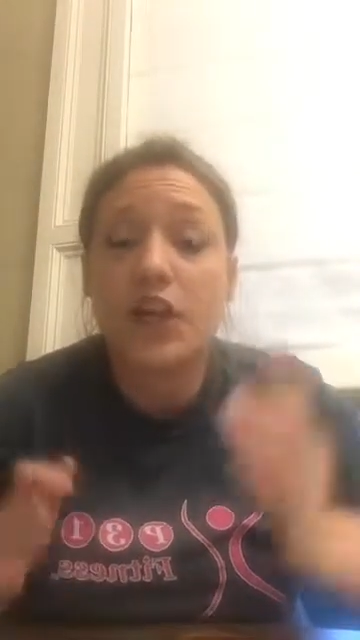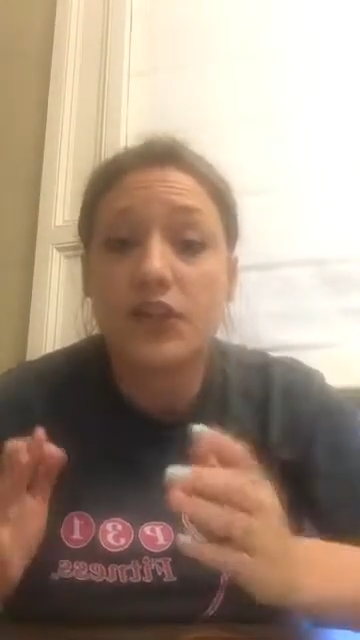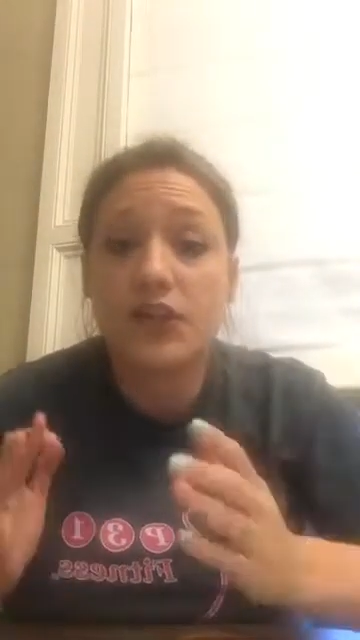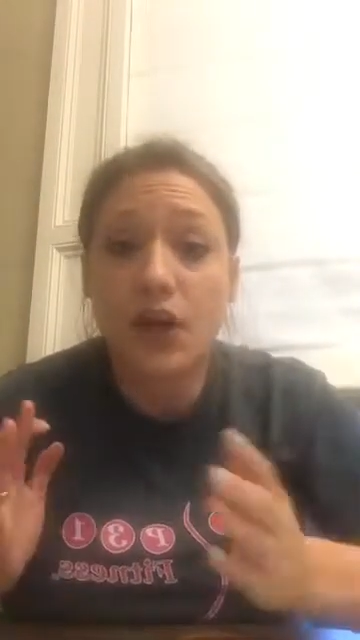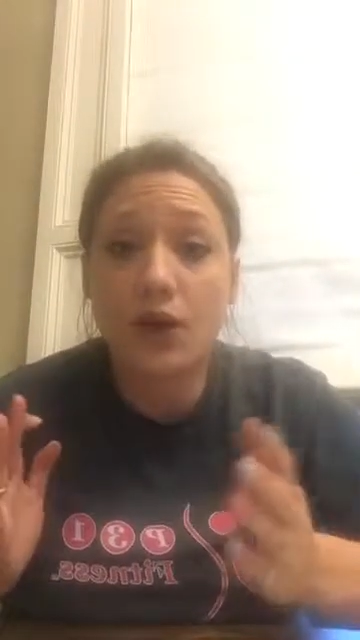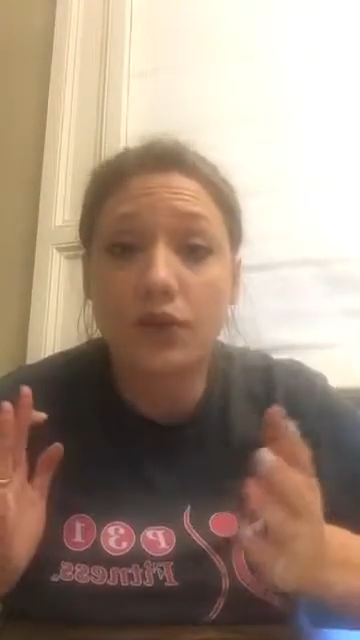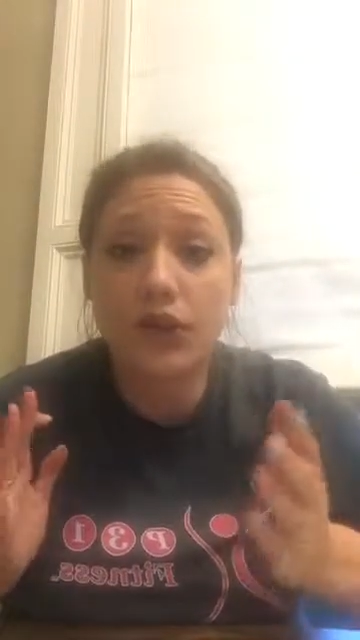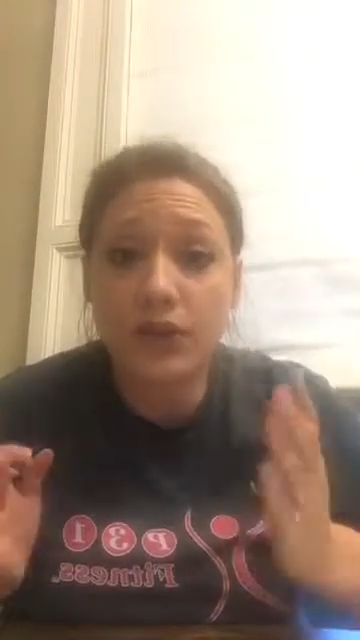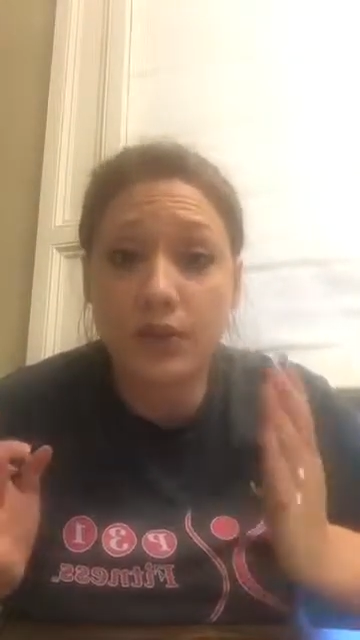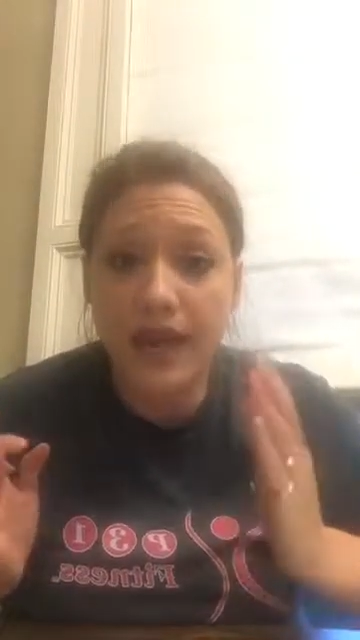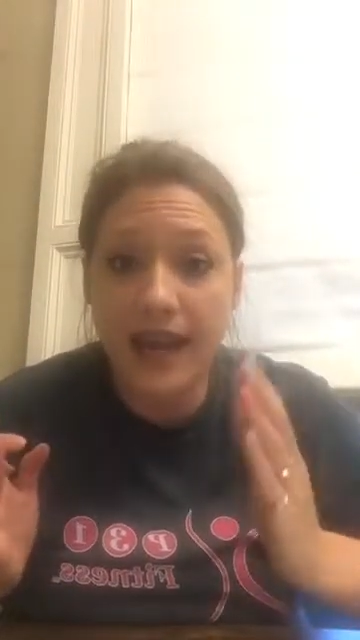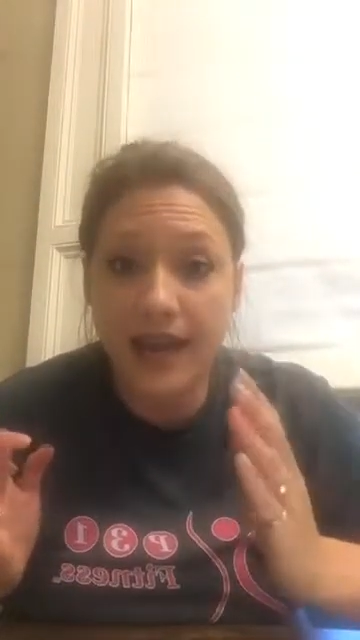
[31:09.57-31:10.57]
So
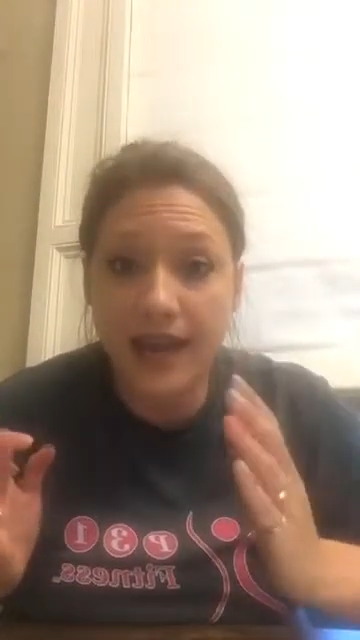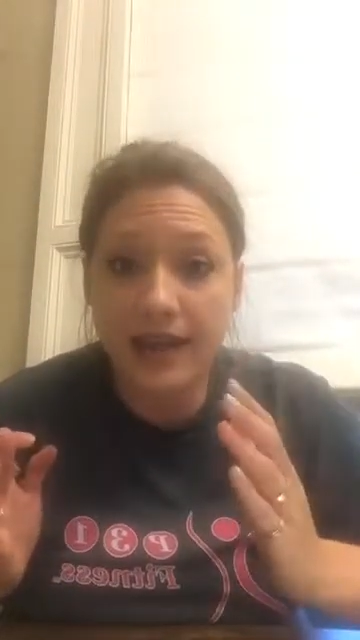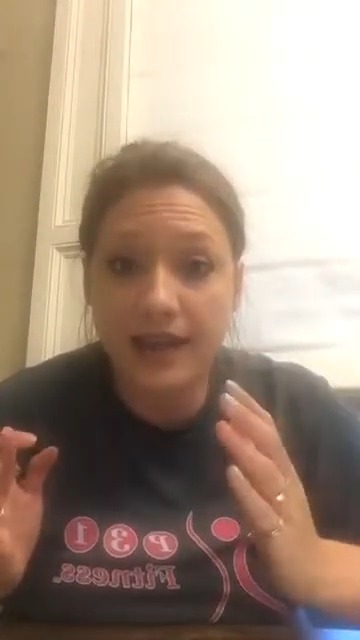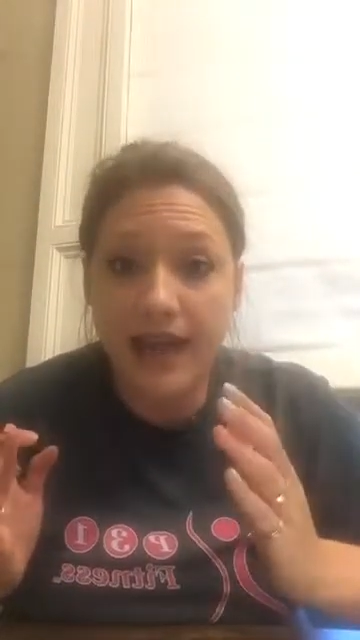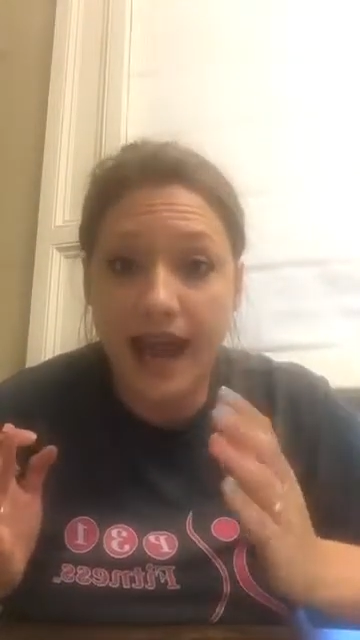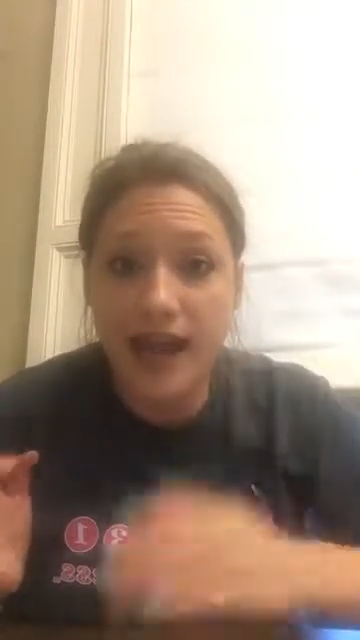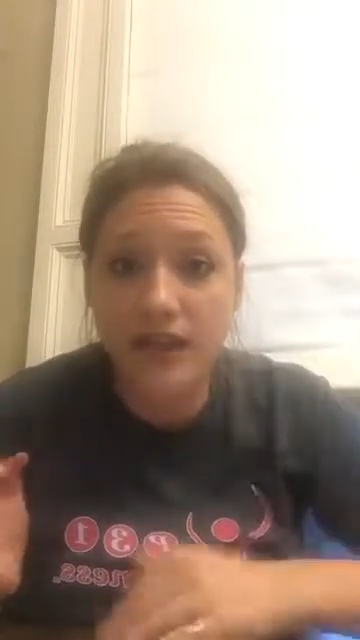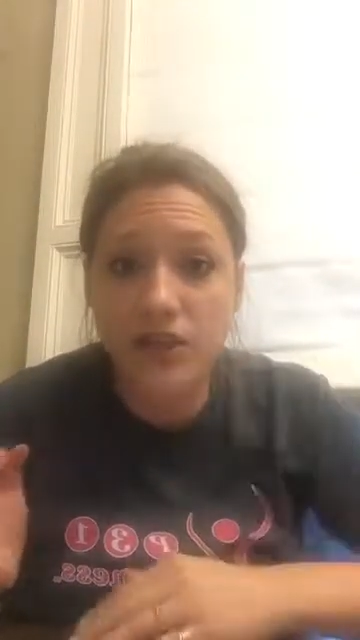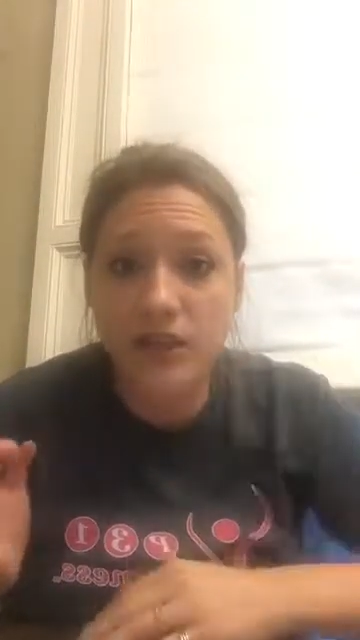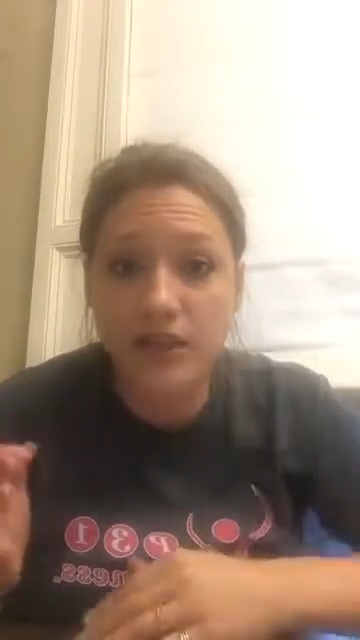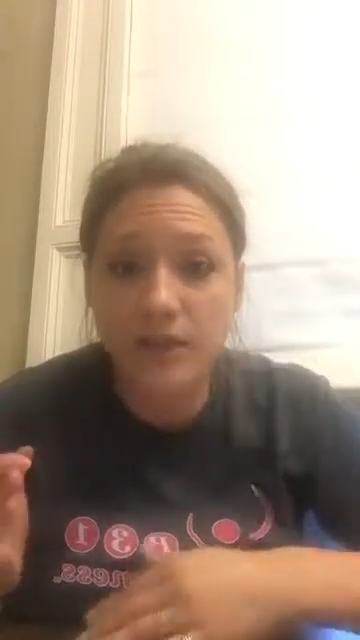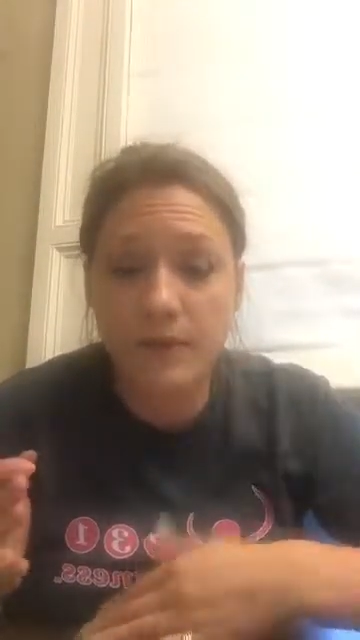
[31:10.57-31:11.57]
you can
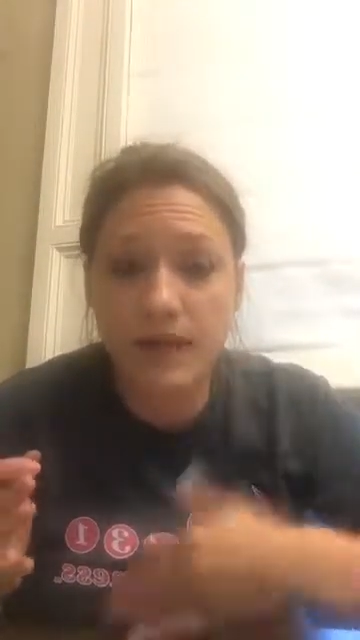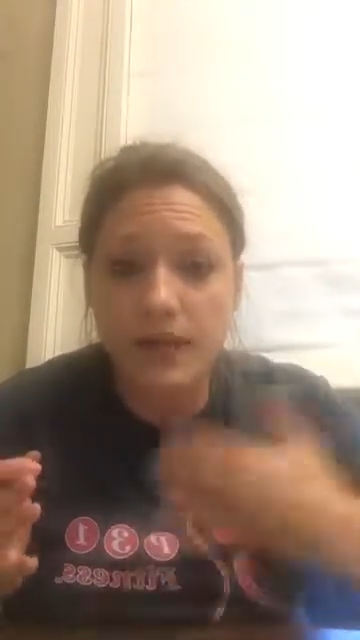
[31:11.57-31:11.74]
actually be